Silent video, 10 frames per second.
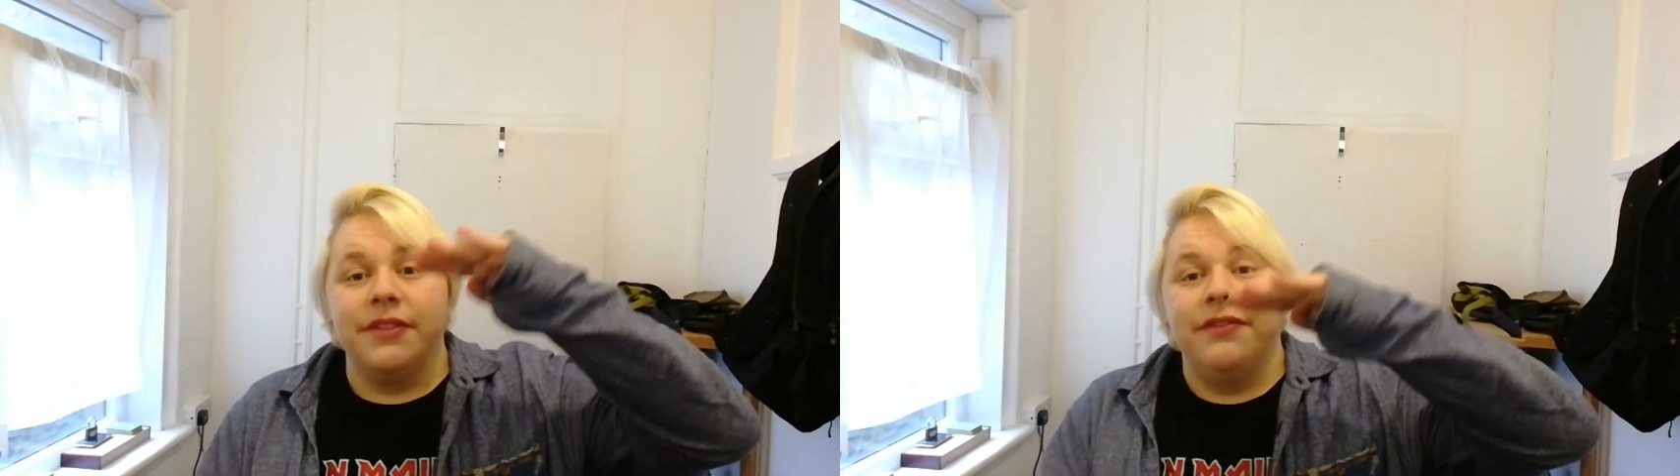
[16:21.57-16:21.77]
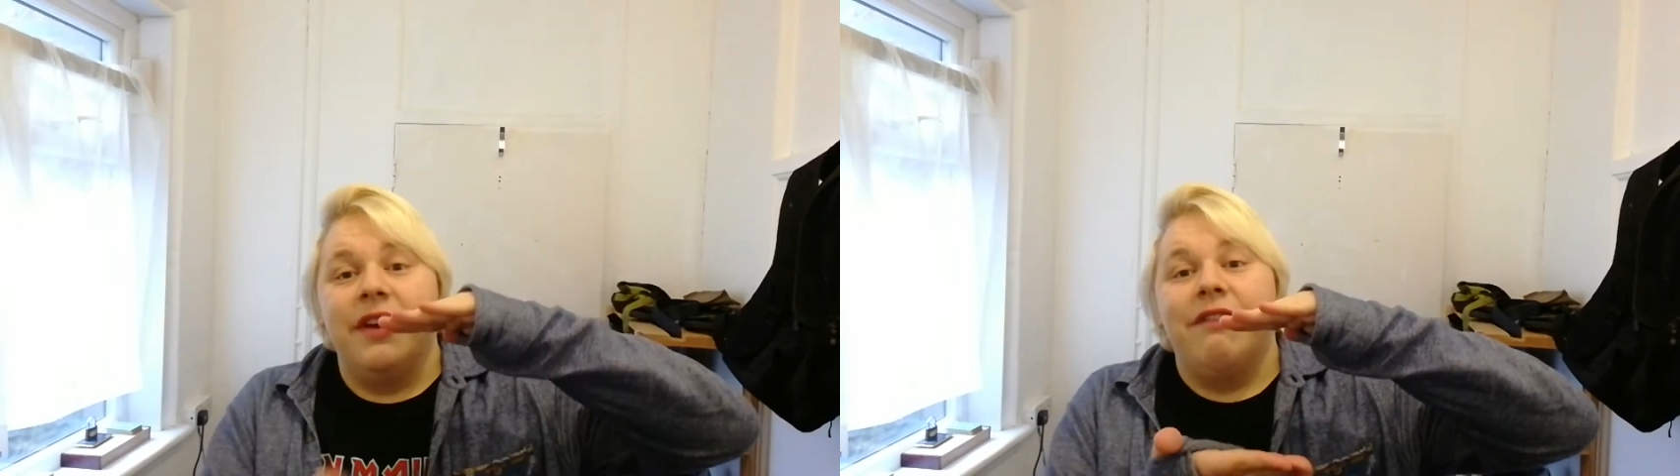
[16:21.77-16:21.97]

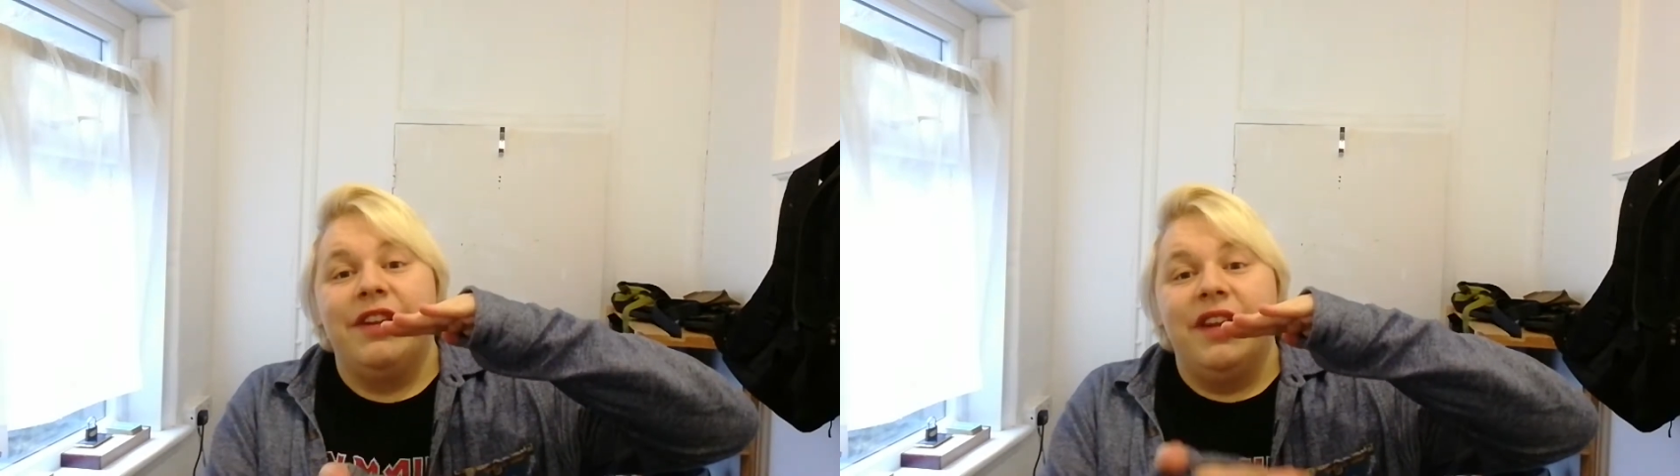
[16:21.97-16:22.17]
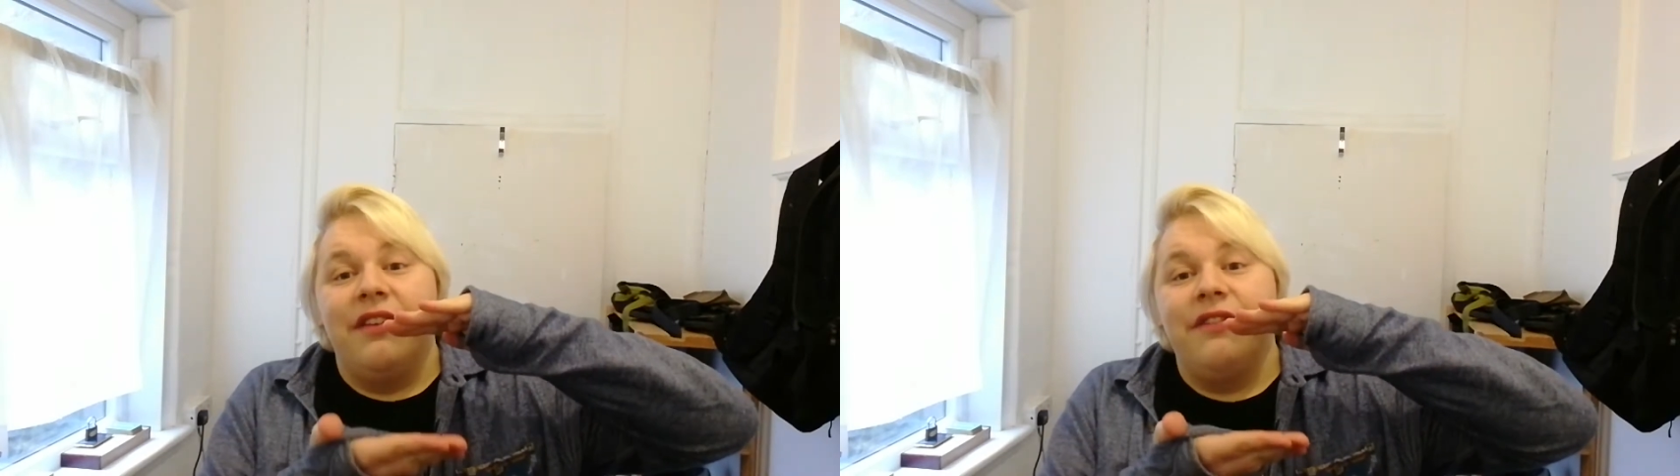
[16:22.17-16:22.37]

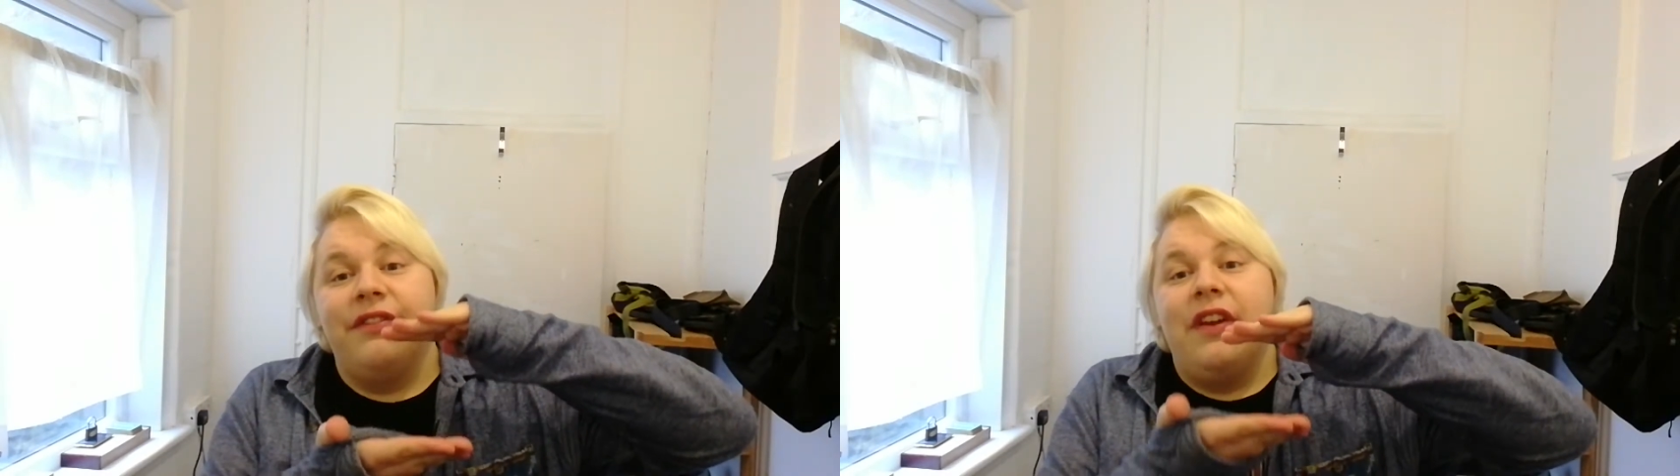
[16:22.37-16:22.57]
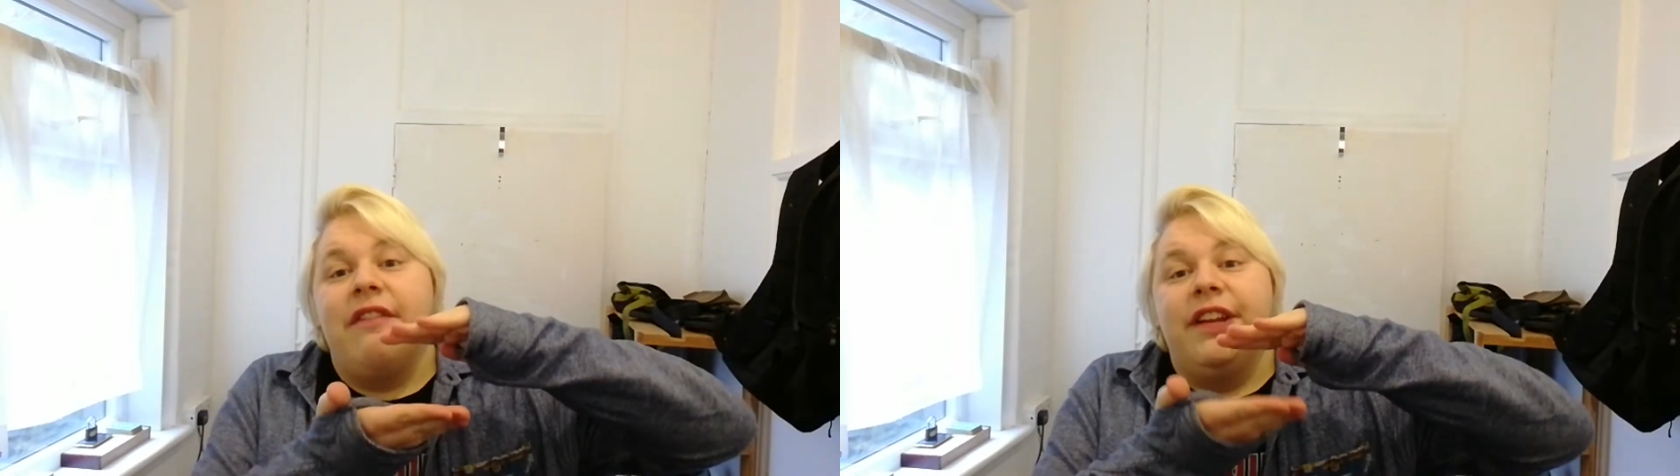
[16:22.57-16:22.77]
very,
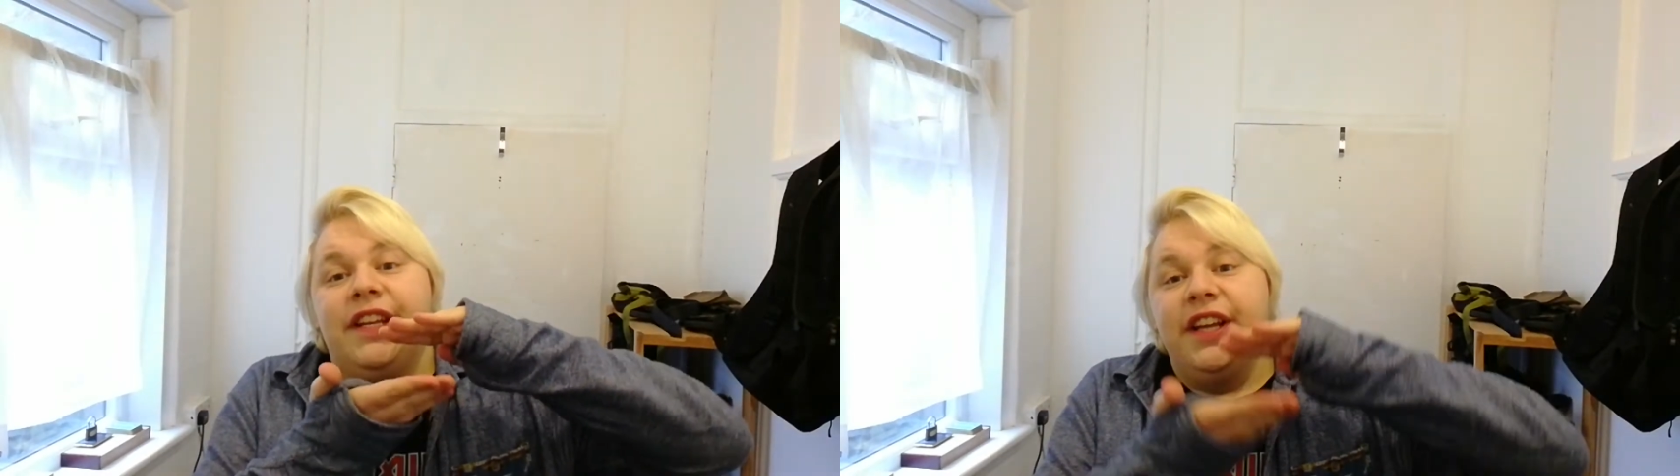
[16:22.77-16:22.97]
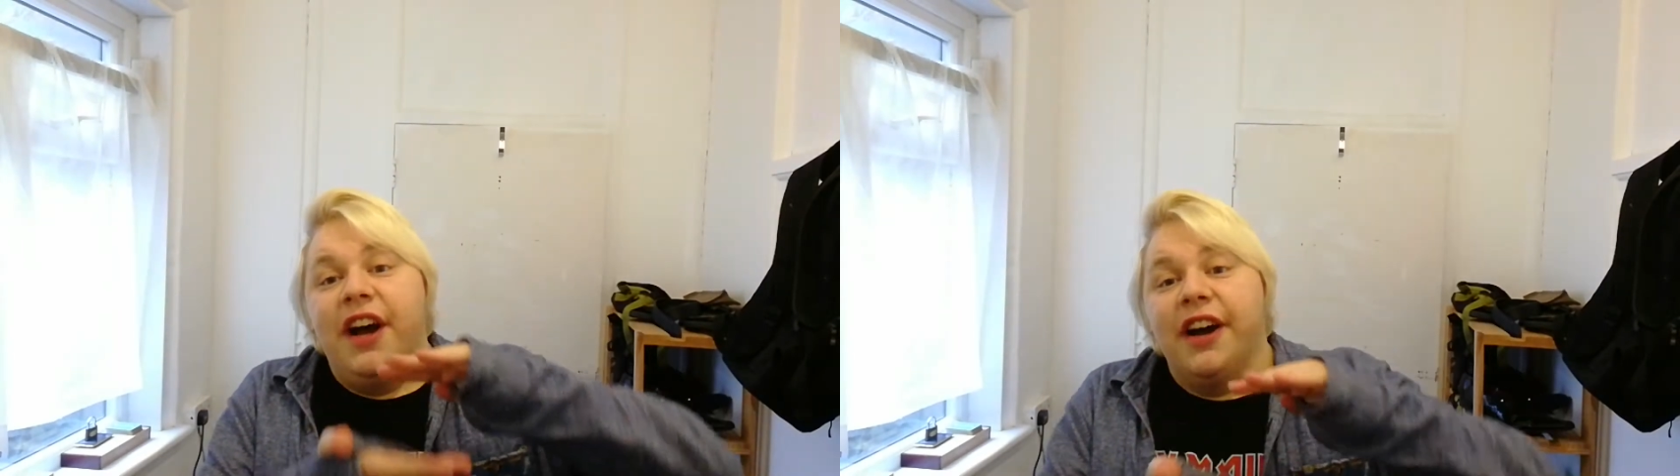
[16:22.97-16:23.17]
very
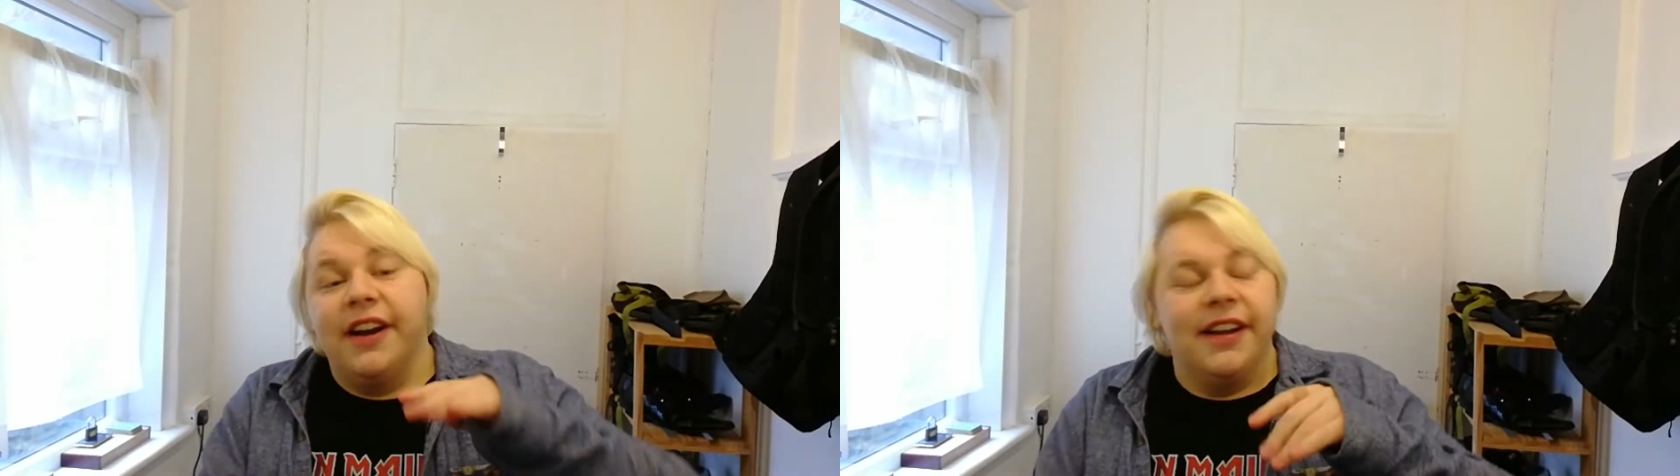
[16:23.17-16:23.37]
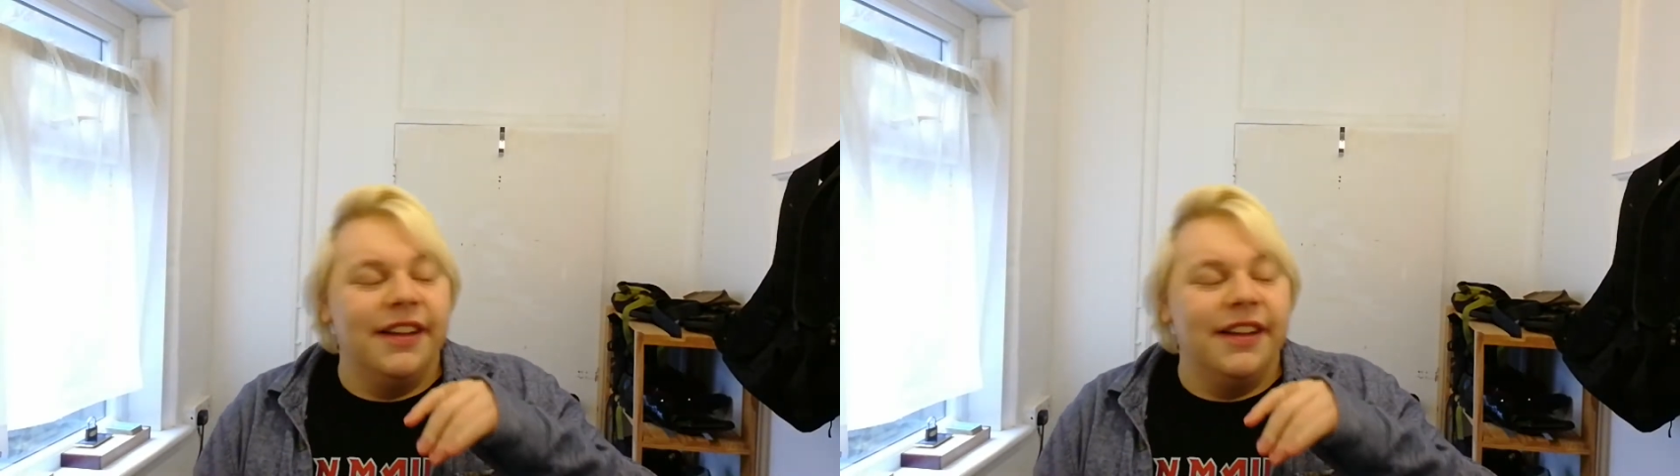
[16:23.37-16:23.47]
young.